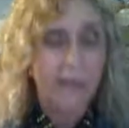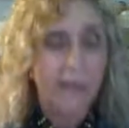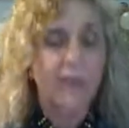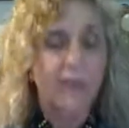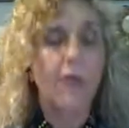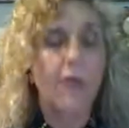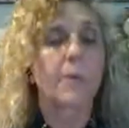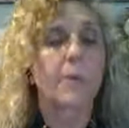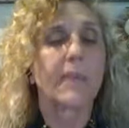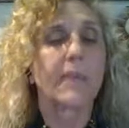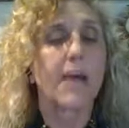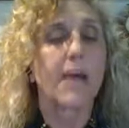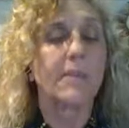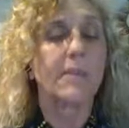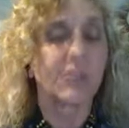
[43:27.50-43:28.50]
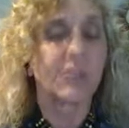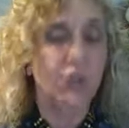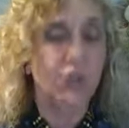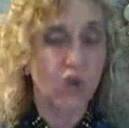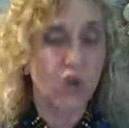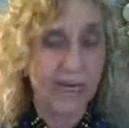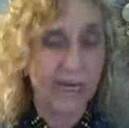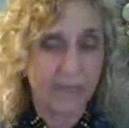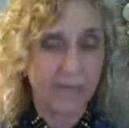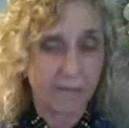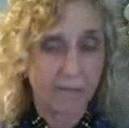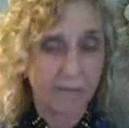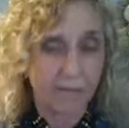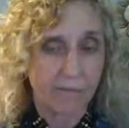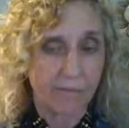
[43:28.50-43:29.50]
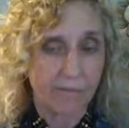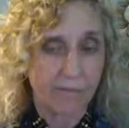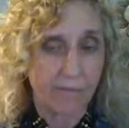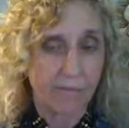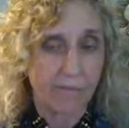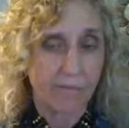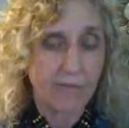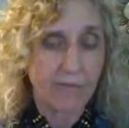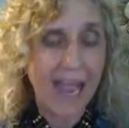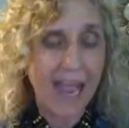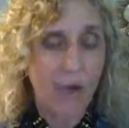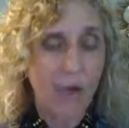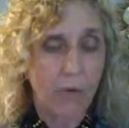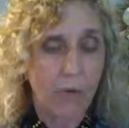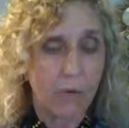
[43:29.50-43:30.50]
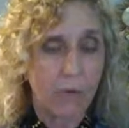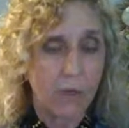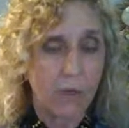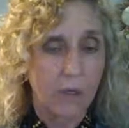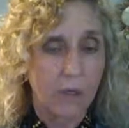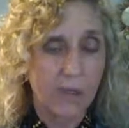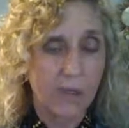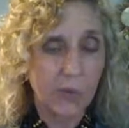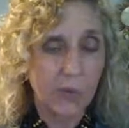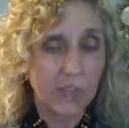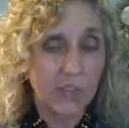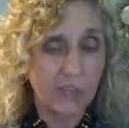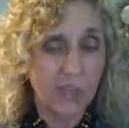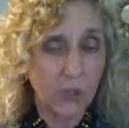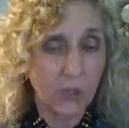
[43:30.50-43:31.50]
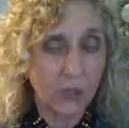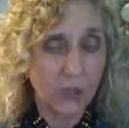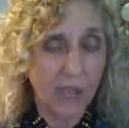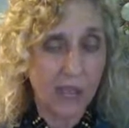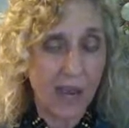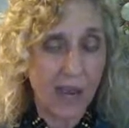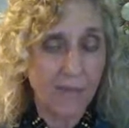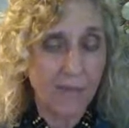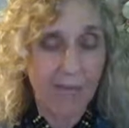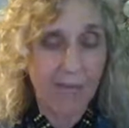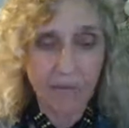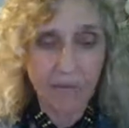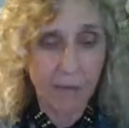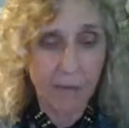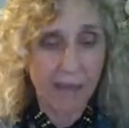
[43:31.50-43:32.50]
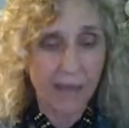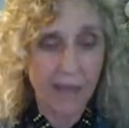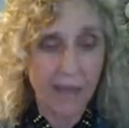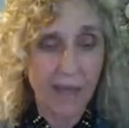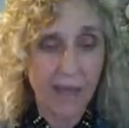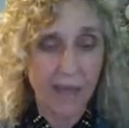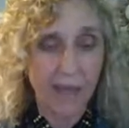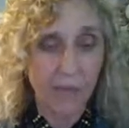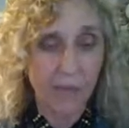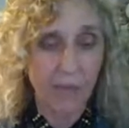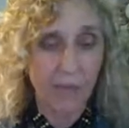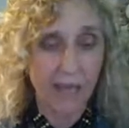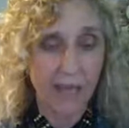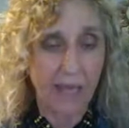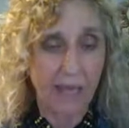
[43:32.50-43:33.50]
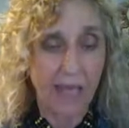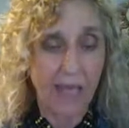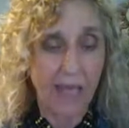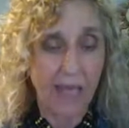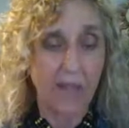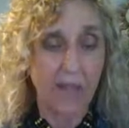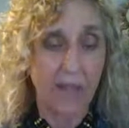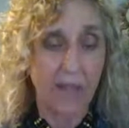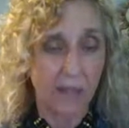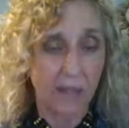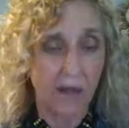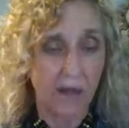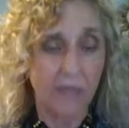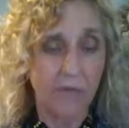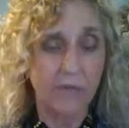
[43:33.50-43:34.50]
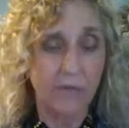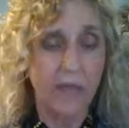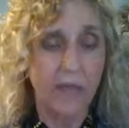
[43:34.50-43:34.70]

they were becoming straight. Now, this was the first time anybody on the planet had dived